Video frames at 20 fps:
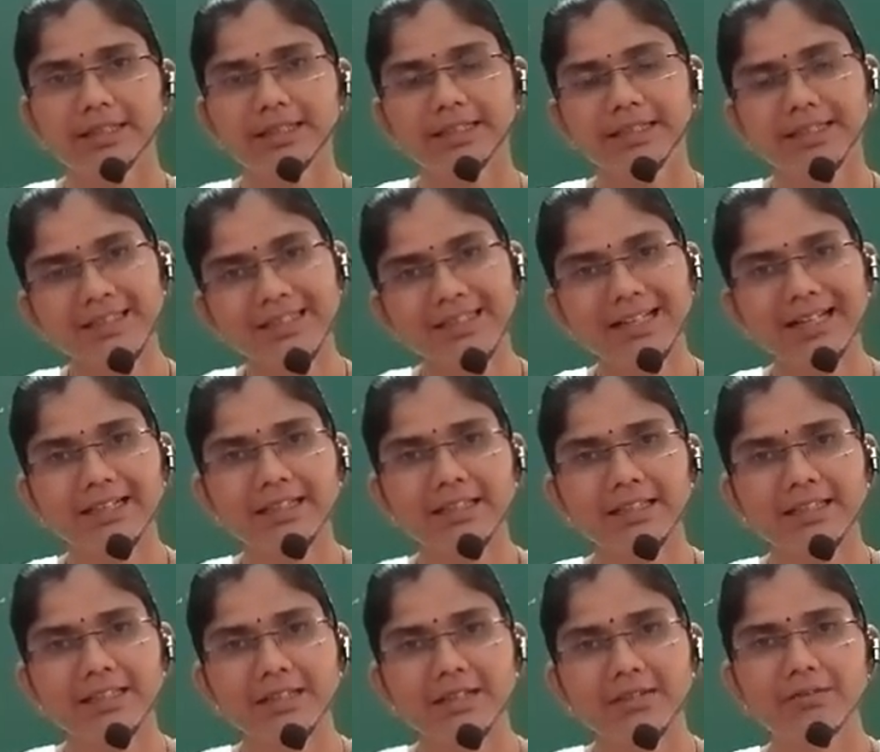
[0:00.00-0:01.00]
in
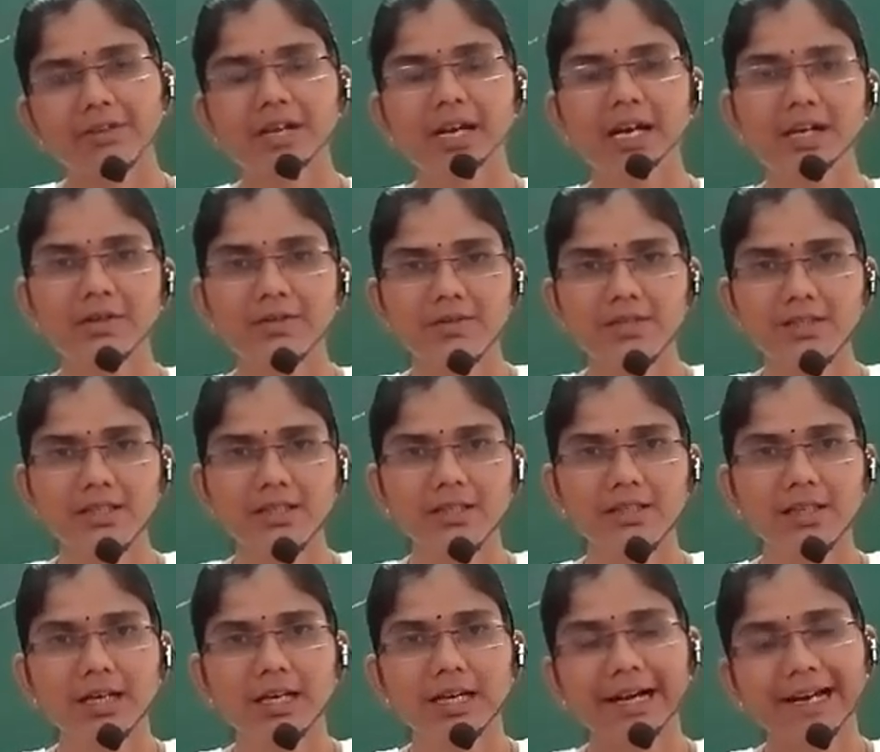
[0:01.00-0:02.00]
that we have
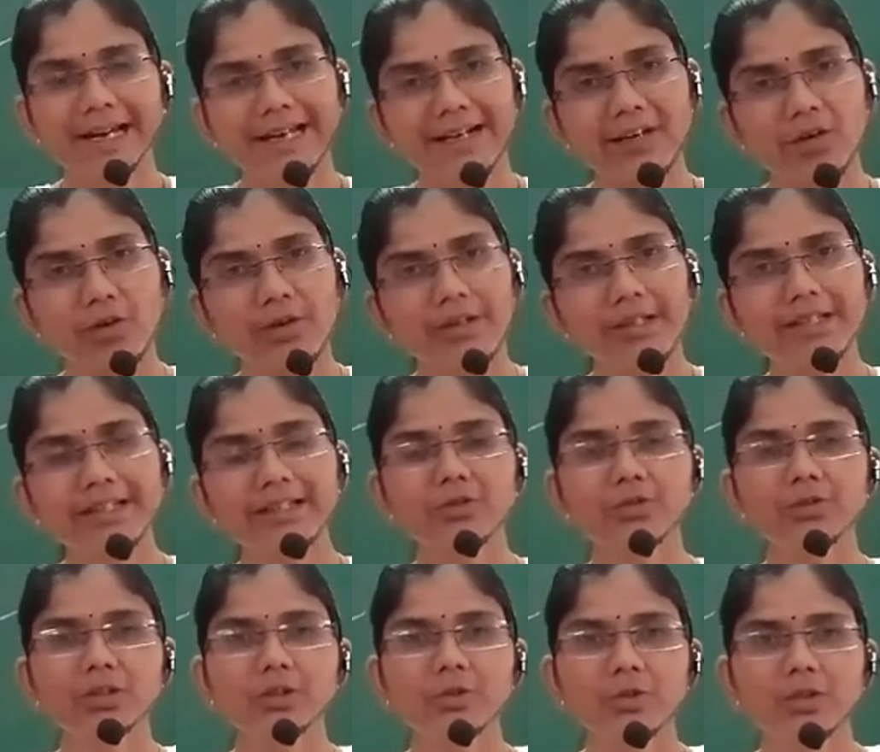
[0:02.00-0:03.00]
seen, according to
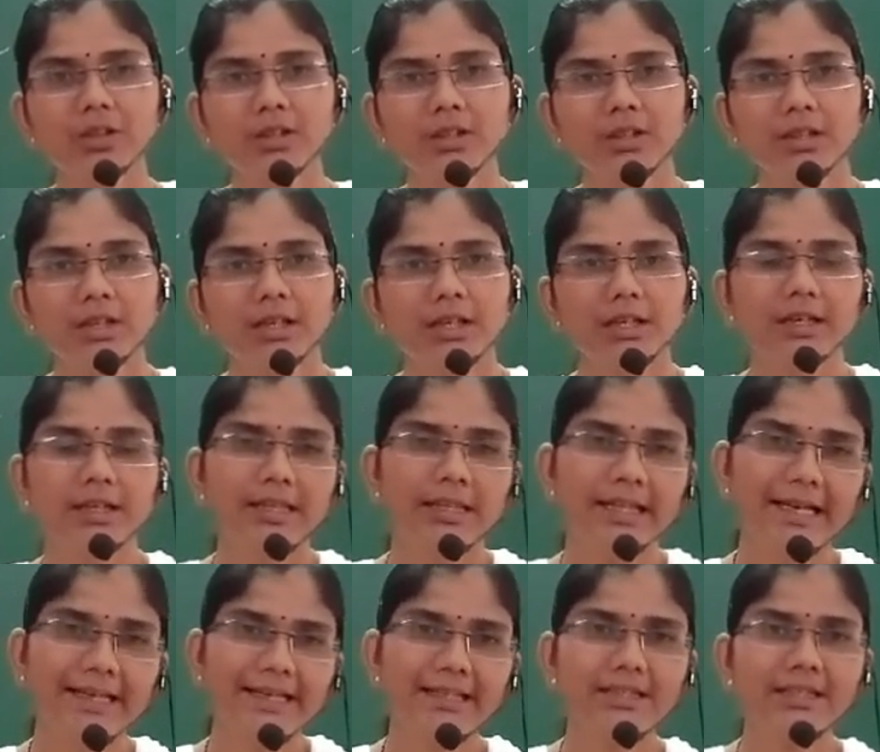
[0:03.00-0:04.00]
the rule,
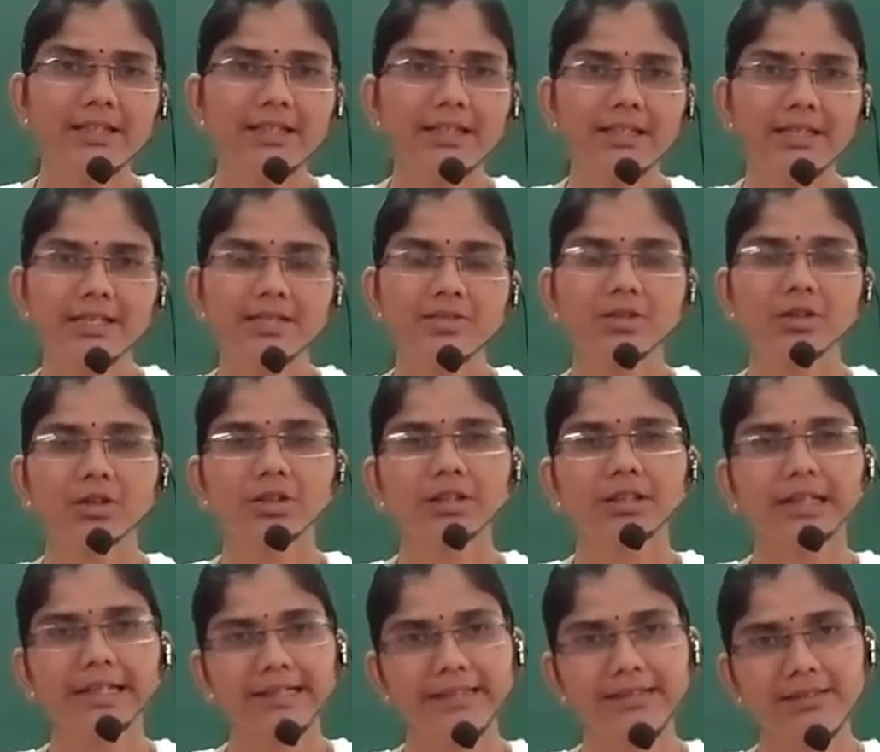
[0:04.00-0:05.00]
like
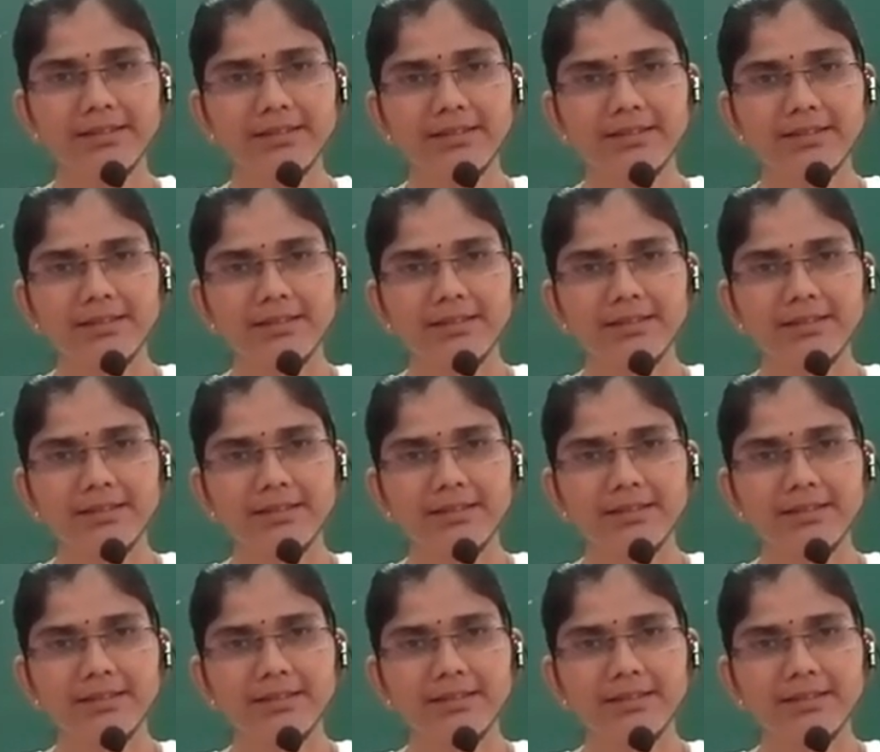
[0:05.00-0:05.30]
dissolve like,